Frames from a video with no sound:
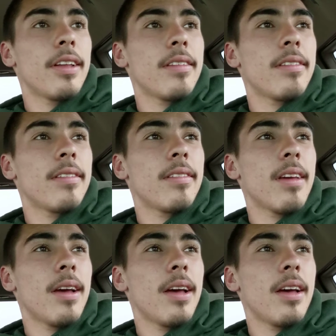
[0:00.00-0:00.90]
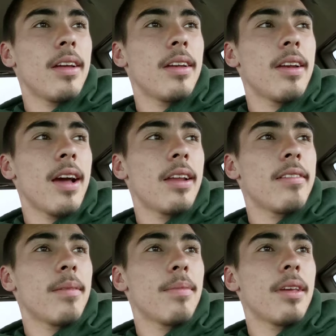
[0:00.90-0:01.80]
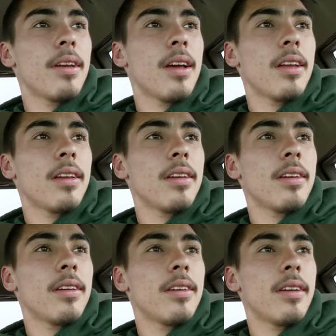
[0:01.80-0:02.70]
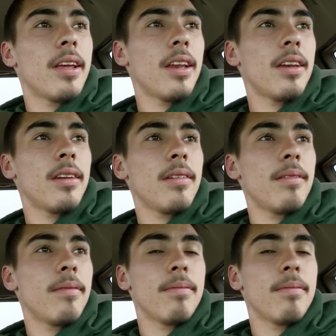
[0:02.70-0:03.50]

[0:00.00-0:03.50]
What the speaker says: It's 9 something in.